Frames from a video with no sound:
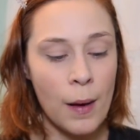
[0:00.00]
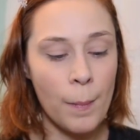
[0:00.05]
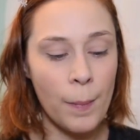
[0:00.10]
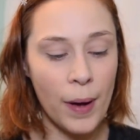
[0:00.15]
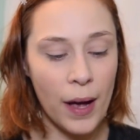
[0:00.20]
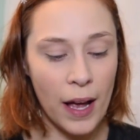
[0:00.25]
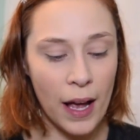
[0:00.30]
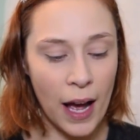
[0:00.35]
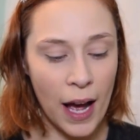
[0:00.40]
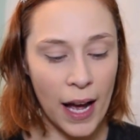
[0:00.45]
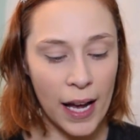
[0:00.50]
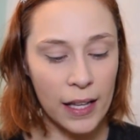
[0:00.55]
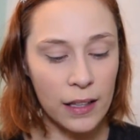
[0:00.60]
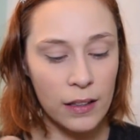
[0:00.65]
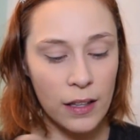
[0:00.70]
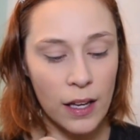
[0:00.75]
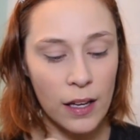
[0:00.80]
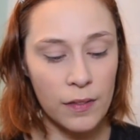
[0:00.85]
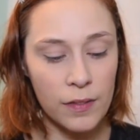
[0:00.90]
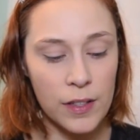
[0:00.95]
But I
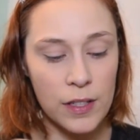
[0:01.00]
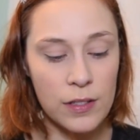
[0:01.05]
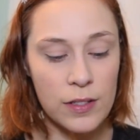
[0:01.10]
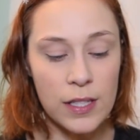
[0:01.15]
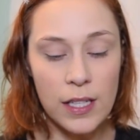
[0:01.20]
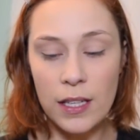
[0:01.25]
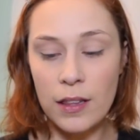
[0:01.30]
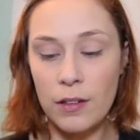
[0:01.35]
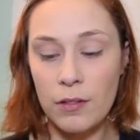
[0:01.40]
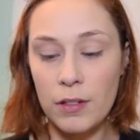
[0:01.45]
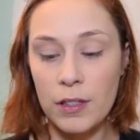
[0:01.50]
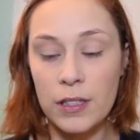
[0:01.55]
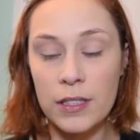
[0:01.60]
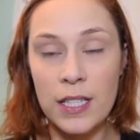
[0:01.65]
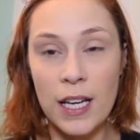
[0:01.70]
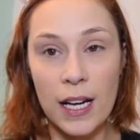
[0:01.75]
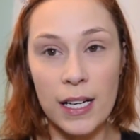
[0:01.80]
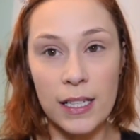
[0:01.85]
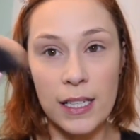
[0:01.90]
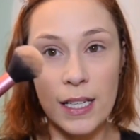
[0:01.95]
love using the Real
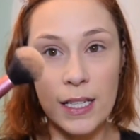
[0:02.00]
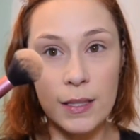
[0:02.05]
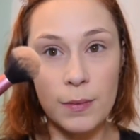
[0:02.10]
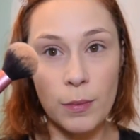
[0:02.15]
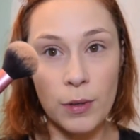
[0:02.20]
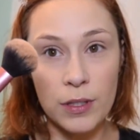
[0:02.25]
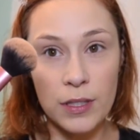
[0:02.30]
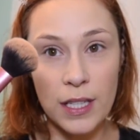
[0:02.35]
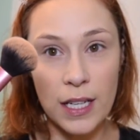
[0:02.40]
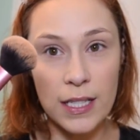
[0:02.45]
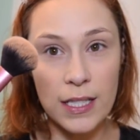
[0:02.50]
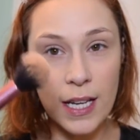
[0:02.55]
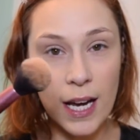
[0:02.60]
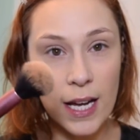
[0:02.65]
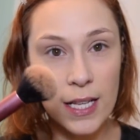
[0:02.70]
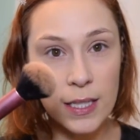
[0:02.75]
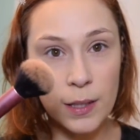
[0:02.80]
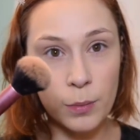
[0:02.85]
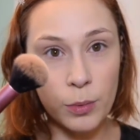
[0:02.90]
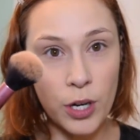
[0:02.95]
Techniques
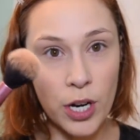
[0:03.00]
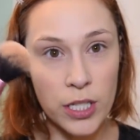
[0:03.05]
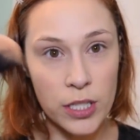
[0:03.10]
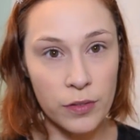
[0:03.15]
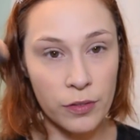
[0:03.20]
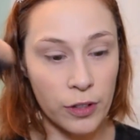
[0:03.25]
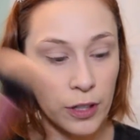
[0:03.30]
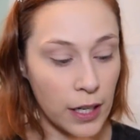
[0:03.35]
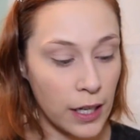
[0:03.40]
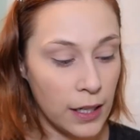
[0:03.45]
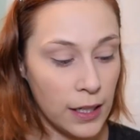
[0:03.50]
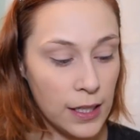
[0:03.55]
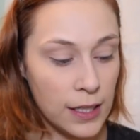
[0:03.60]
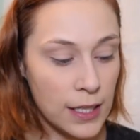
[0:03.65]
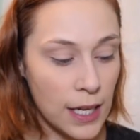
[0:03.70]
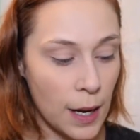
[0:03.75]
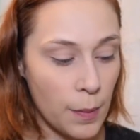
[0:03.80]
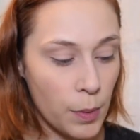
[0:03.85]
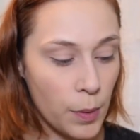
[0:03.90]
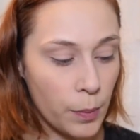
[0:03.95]
Multitask Brush for any
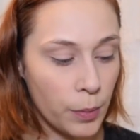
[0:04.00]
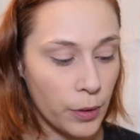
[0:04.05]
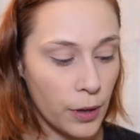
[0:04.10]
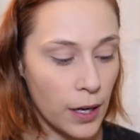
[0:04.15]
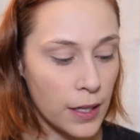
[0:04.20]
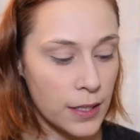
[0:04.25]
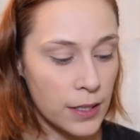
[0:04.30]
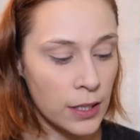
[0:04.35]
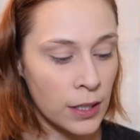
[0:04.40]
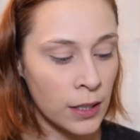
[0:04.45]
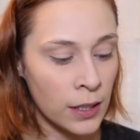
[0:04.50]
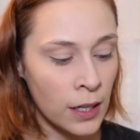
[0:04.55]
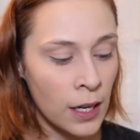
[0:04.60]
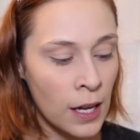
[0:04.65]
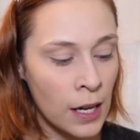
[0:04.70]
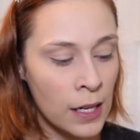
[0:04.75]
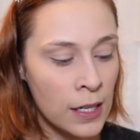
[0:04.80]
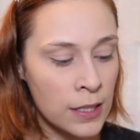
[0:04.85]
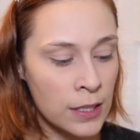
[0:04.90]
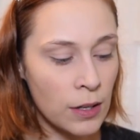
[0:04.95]
type of bronzer.
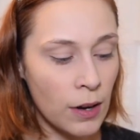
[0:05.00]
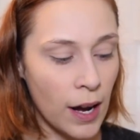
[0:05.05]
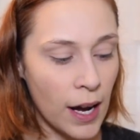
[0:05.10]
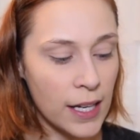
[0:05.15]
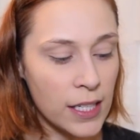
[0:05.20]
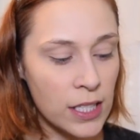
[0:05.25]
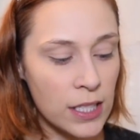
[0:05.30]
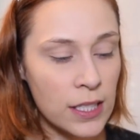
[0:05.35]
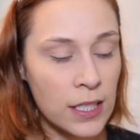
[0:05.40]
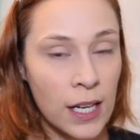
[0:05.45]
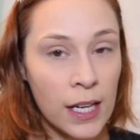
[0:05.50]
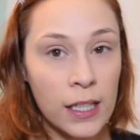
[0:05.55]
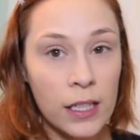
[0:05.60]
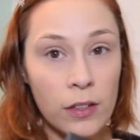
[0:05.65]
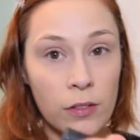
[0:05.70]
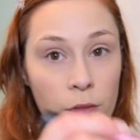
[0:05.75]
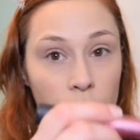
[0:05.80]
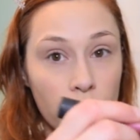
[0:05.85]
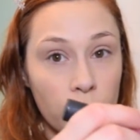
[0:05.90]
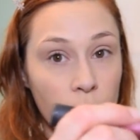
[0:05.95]
So I just
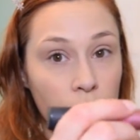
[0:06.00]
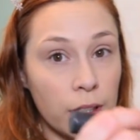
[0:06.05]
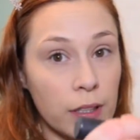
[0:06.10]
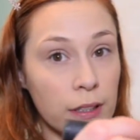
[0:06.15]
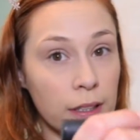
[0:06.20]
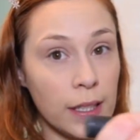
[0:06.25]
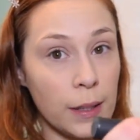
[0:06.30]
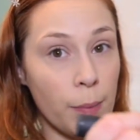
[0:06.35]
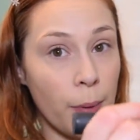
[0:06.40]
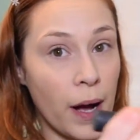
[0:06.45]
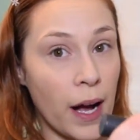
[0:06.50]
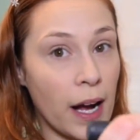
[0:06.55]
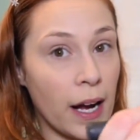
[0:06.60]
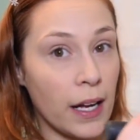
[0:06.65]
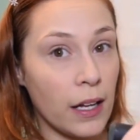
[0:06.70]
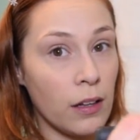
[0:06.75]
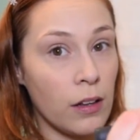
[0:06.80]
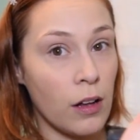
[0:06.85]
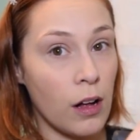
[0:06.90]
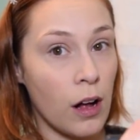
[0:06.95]
kind of really
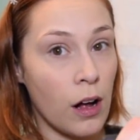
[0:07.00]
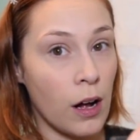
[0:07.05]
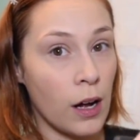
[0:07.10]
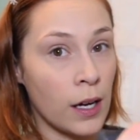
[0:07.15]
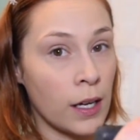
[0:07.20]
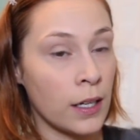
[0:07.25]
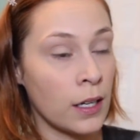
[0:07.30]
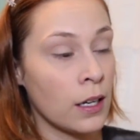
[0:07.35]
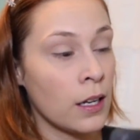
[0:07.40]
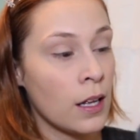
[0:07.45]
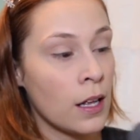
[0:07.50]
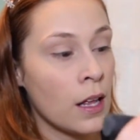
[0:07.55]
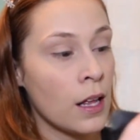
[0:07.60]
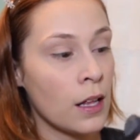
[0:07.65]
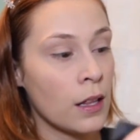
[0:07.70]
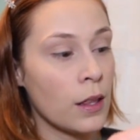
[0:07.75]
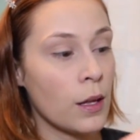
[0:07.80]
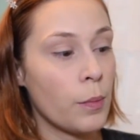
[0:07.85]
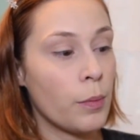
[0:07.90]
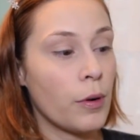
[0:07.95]
pile on
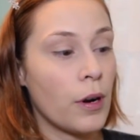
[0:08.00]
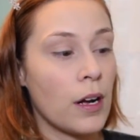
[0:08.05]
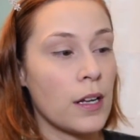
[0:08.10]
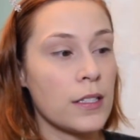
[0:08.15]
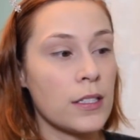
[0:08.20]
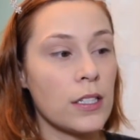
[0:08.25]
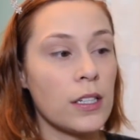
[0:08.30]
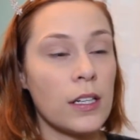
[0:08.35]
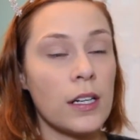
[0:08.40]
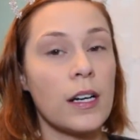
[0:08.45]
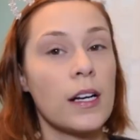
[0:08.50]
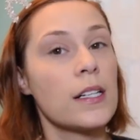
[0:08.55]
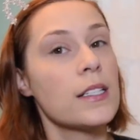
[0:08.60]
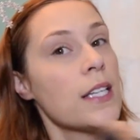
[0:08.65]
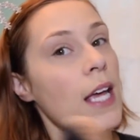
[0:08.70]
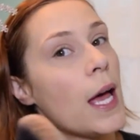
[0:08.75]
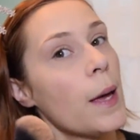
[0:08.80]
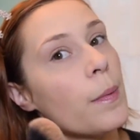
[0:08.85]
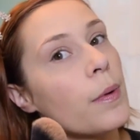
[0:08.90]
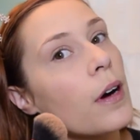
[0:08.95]
the bronzer and
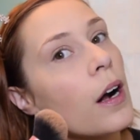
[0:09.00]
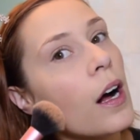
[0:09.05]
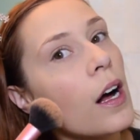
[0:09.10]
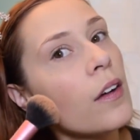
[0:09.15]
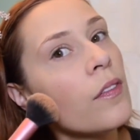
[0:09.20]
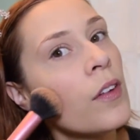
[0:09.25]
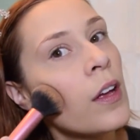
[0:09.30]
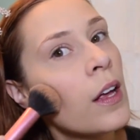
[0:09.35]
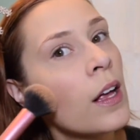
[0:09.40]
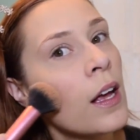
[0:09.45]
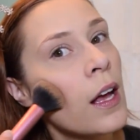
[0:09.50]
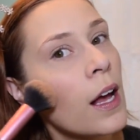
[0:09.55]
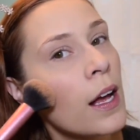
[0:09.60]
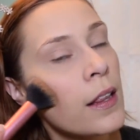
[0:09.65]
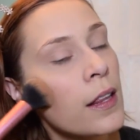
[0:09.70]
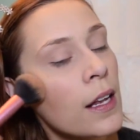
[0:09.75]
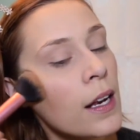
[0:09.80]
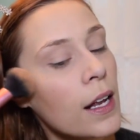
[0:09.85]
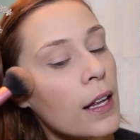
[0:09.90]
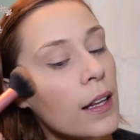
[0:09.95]
tap it off.
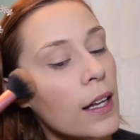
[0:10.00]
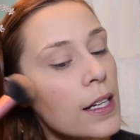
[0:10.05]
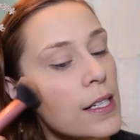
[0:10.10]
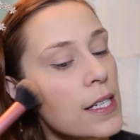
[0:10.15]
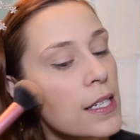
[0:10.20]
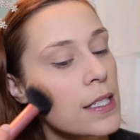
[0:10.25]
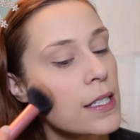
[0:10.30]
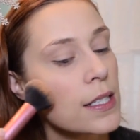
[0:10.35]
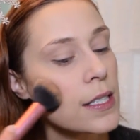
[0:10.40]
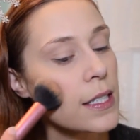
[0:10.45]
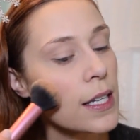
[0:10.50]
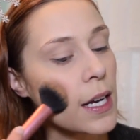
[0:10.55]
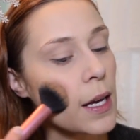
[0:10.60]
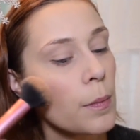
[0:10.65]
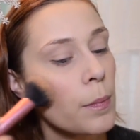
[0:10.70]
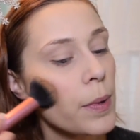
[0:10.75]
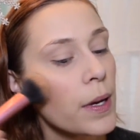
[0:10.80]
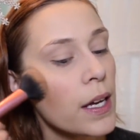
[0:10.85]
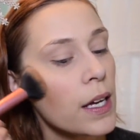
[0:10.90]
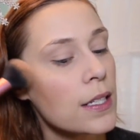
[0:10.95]
And then I like to
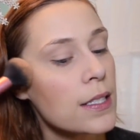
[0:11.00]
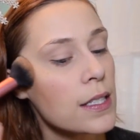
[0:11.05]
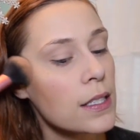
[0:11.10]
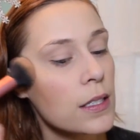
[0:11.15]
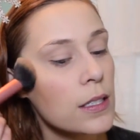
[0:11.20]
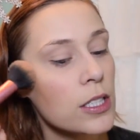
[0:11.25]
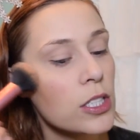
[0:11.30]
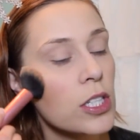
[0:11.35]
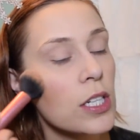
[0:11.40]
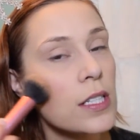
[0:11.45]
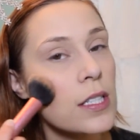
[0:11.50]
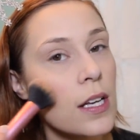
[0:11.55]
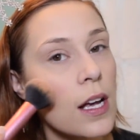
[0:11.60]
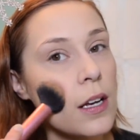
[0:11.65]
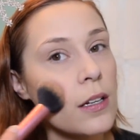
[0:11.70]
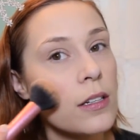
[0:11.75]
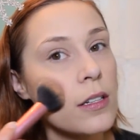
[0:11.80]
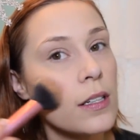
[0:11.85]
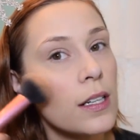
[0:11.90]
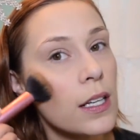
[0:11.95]
stamp it just
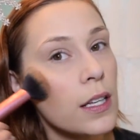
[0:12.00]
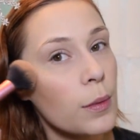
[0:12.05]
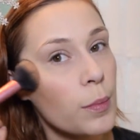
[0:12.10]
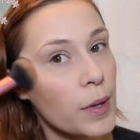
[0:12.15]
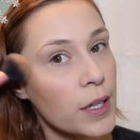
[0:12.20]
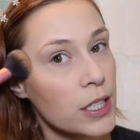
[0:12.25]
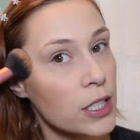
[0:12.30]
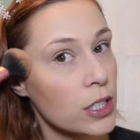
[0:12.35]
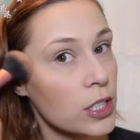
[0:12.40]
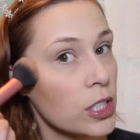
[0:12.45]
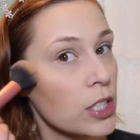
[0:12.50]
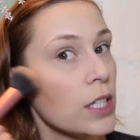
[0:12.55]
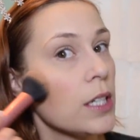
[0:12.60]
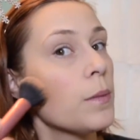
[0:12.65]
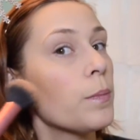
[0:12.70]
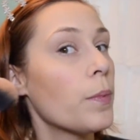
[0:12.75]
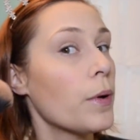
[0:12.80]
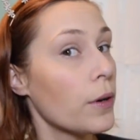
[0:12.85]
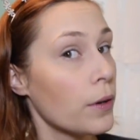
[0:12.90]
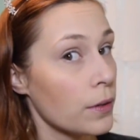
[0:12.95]
underneath my
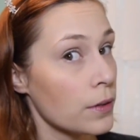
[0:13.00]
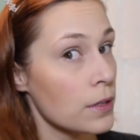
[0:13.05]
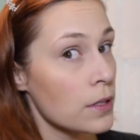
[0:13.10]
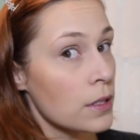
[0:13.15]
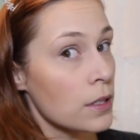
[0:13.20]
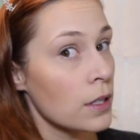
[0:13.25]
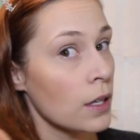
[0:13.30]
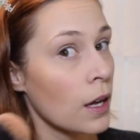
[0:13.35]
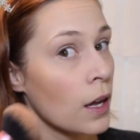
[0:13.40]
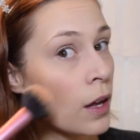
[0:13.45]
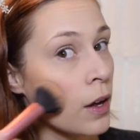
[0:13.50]
cheekbones